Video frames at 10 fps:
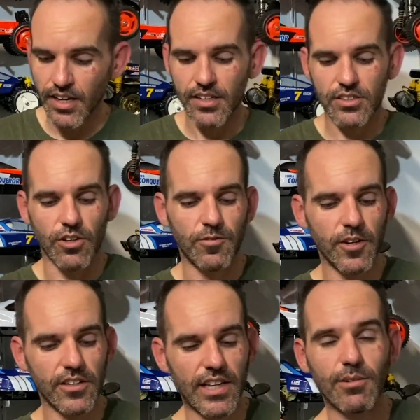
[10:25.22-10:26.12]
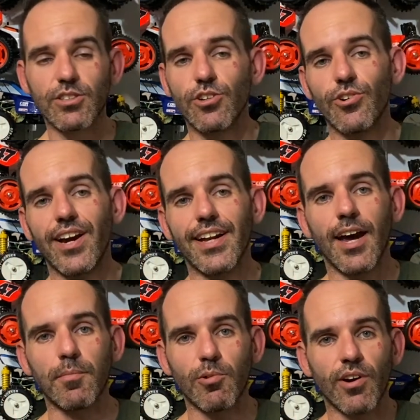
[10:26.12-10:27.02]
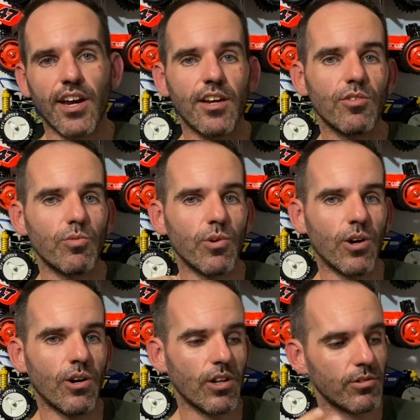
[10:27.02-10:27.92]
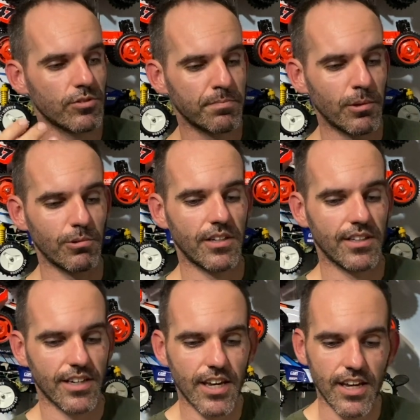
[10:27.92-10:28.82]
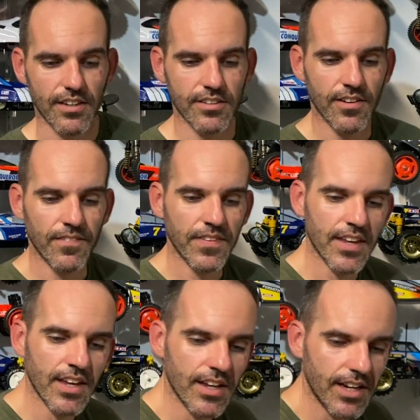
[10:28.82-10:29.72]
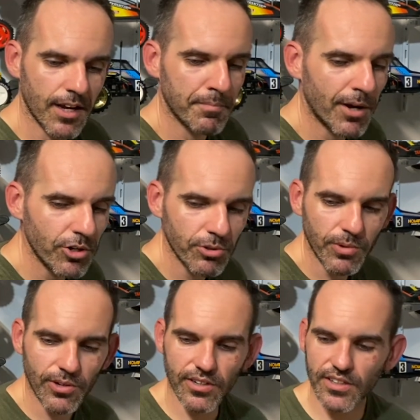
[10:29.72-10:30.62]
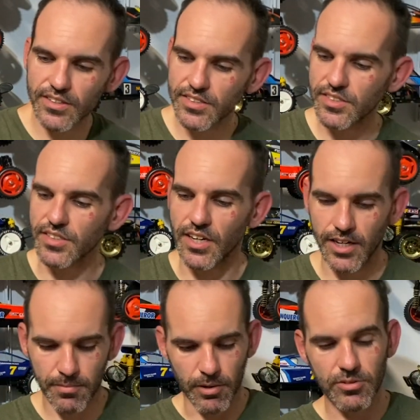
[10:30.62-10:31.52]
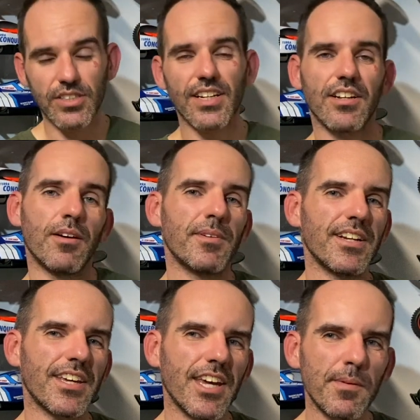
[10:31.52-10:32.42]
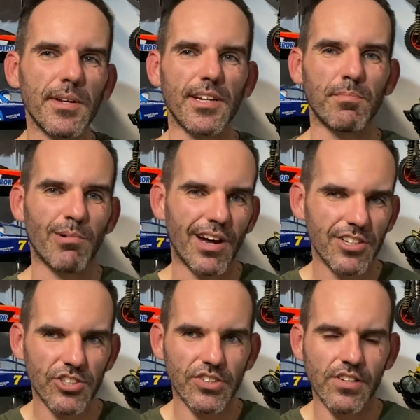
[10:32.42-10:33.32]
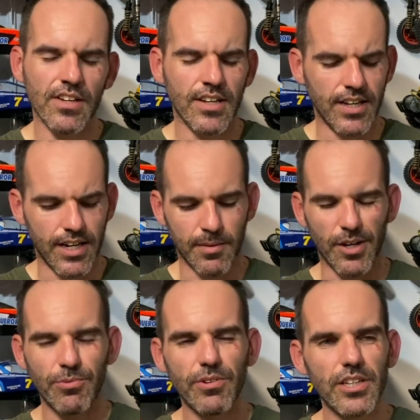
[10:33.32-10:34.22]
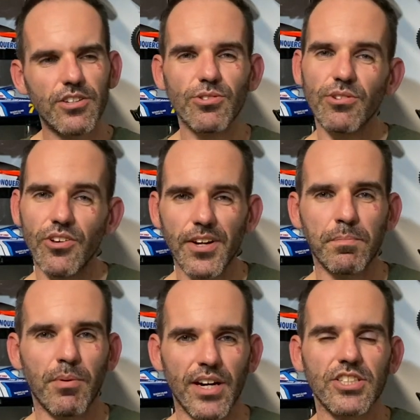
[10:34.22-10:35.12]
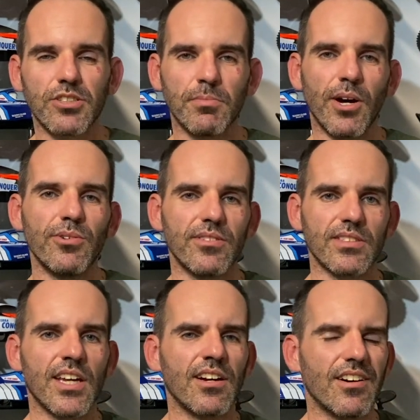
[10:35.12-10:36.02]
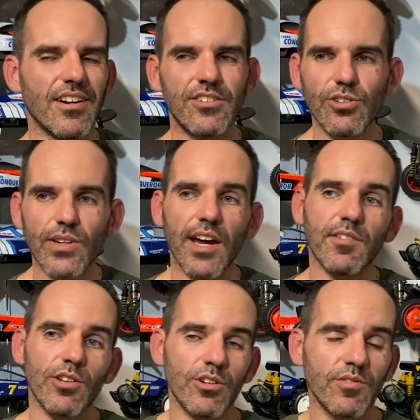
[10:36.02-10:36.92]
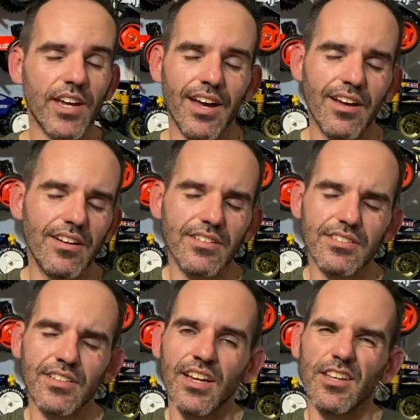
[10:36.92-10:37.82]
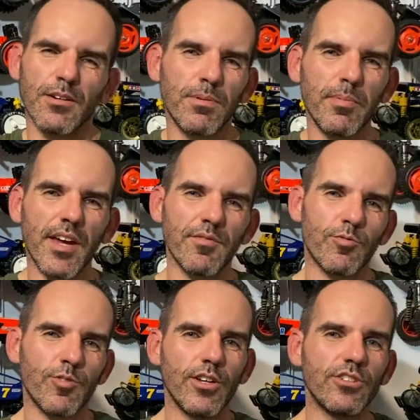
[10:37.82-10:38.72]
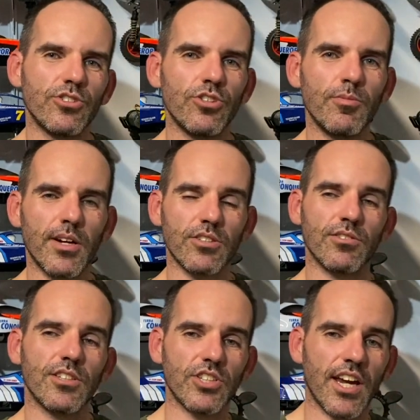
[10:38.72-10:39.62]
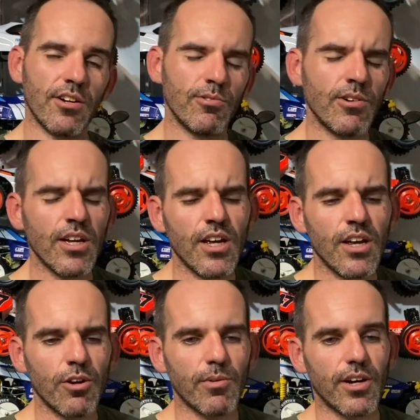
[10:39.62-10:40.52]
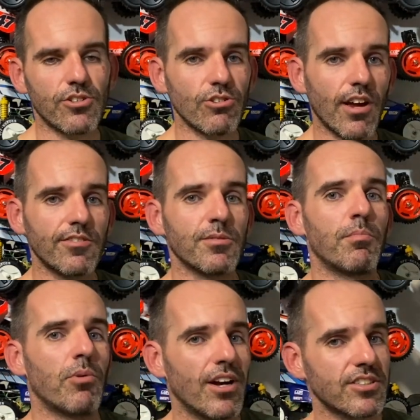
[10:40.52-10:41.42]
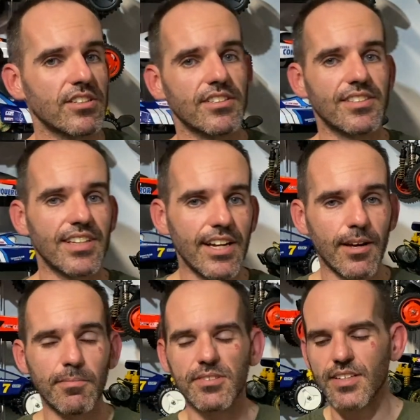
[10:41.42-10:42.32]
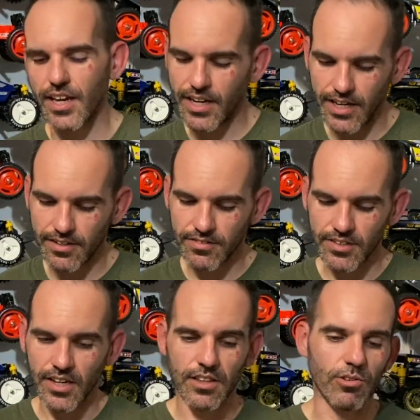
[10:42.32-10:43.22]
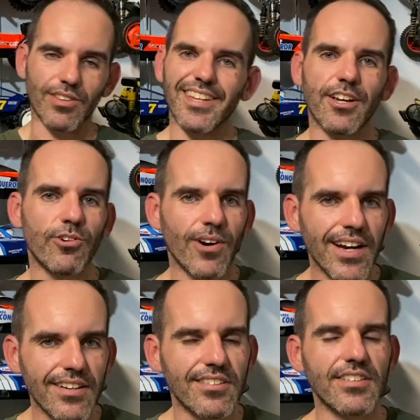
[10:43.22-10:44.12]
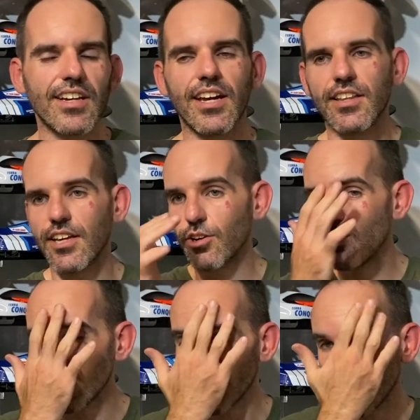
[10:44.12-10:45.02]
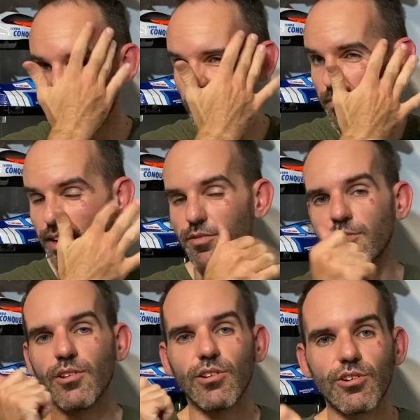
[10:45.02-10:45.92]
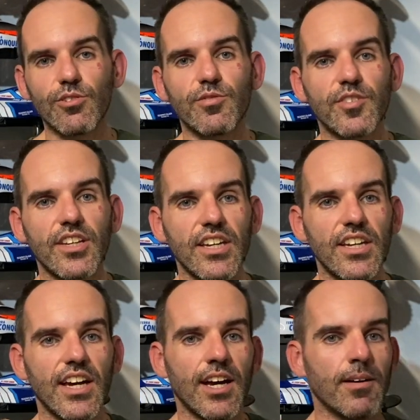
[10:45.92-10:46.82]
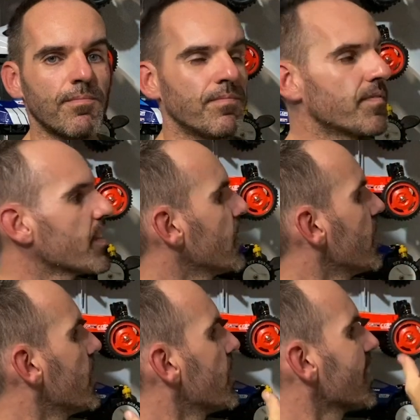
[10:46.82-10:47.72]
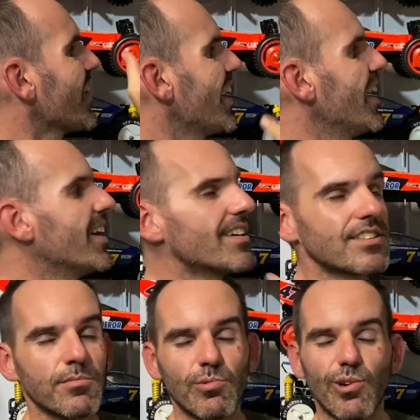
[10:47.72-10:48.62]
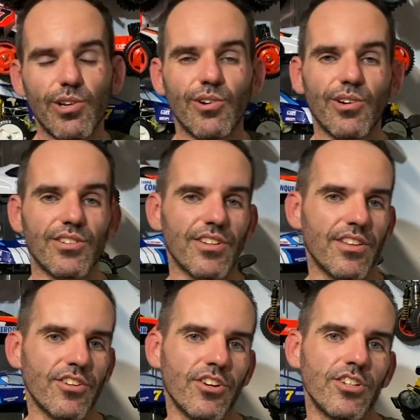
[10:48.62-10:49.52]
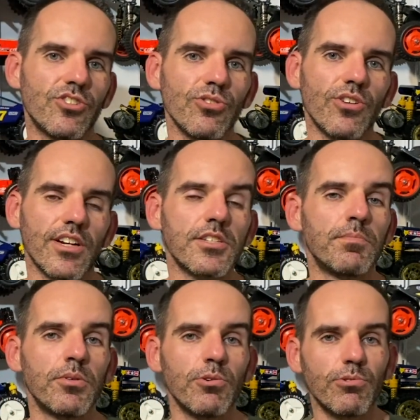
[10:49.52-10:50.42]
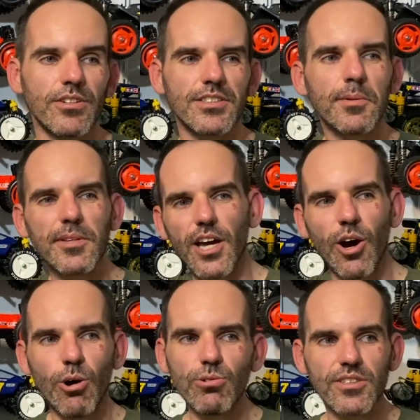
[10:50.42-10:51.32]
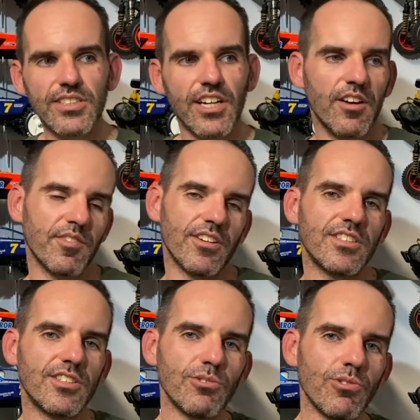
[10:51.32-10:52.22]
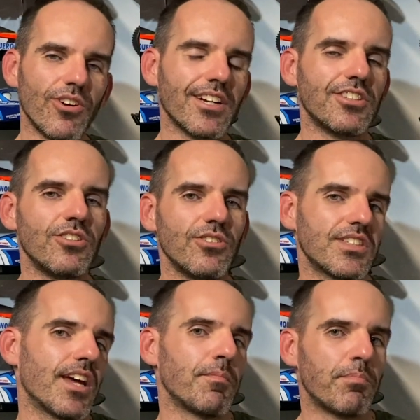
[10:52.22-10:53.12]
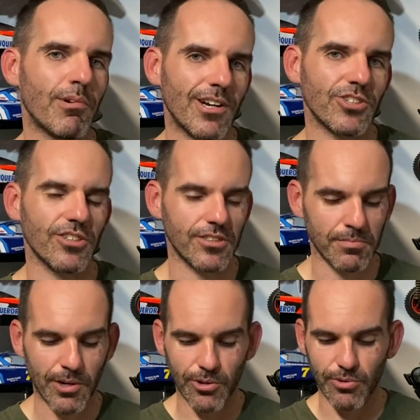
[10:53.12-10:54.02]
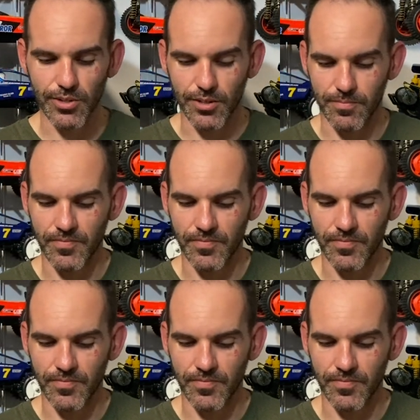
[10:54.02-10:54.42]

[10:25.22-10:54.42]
So I figured that was a great upgrade while I was building the kit. Now motor-wise, I'm gonna keep it brushed. I really do like brushed motors. Now I do have a lot of cars that I probably haven't featured too much on the channel where I do have some brushless setups, and look, they're great and they're quick, but for a lot of the cars and whatnot that I do like to build, and some of the older stuff, I still like to use that brushless motor in them.